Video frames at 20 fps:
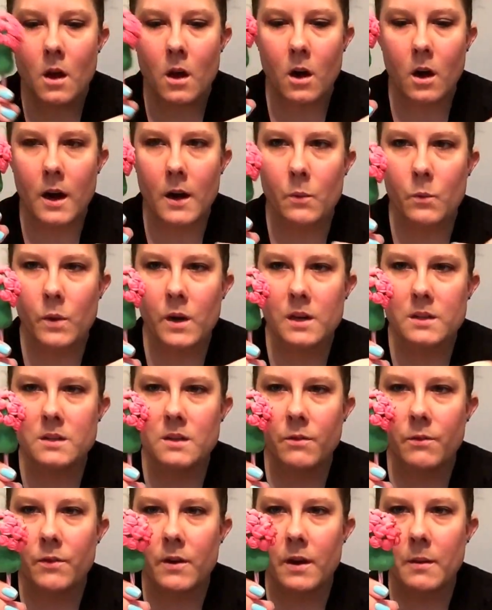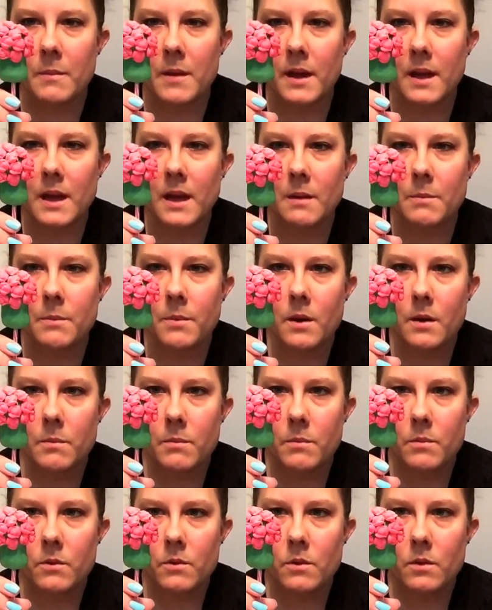All right, where's the front of my cake pop
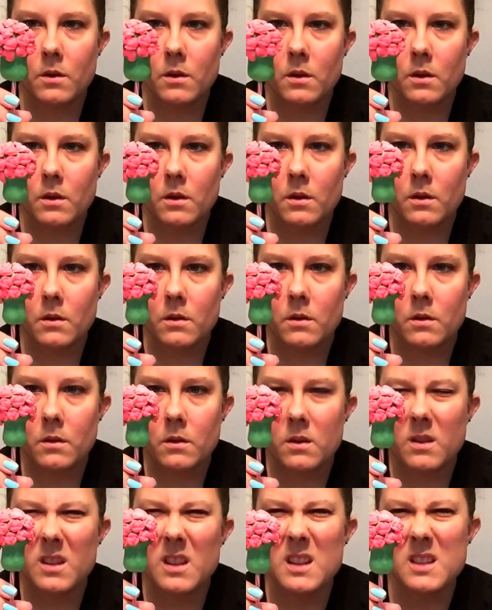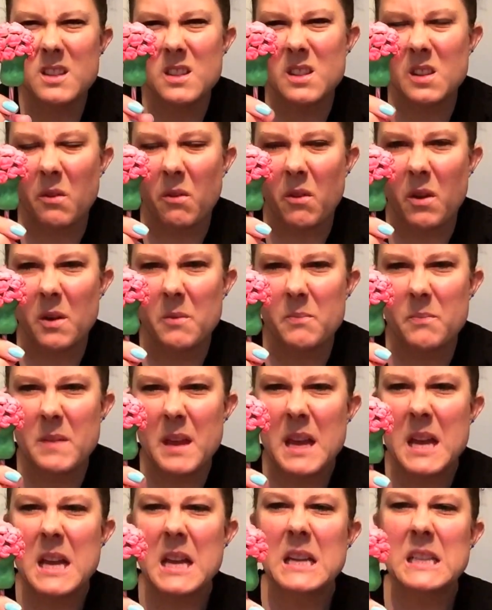bouquet? This is the front.
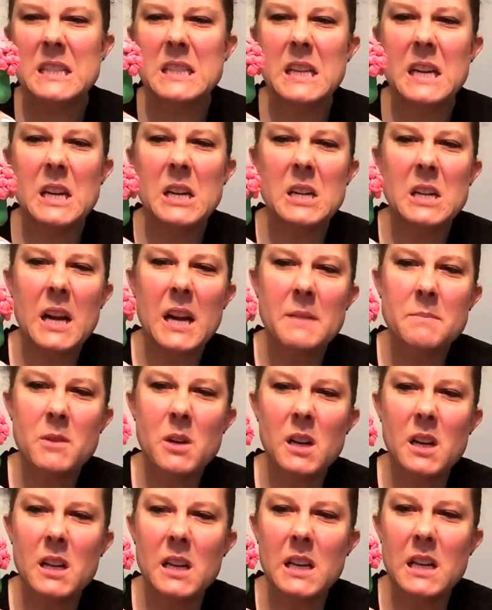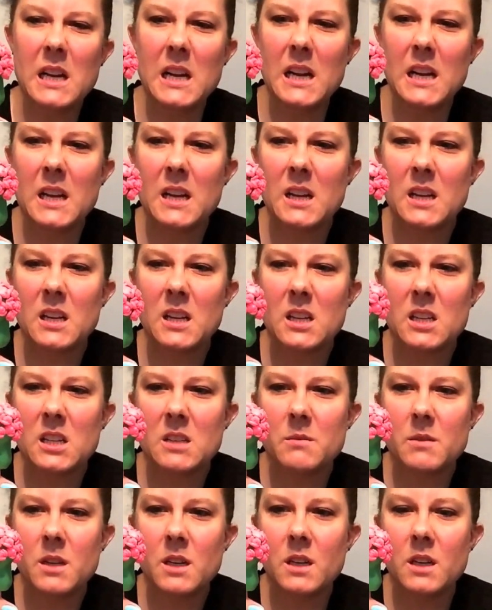So yeah, I'm gonna need
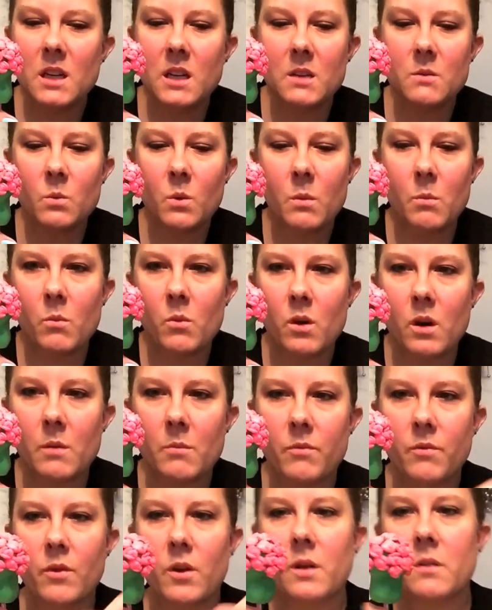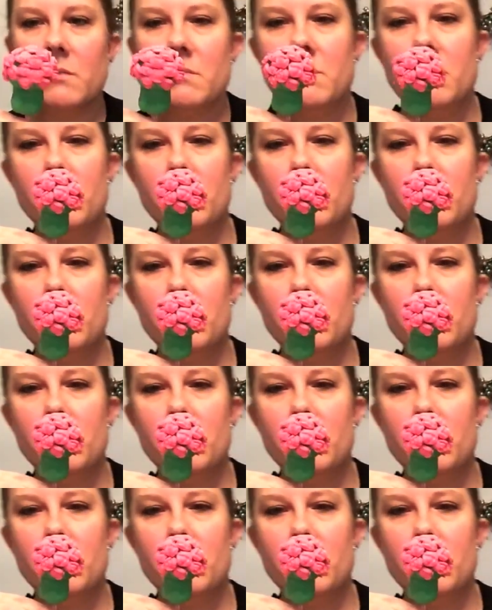one more up front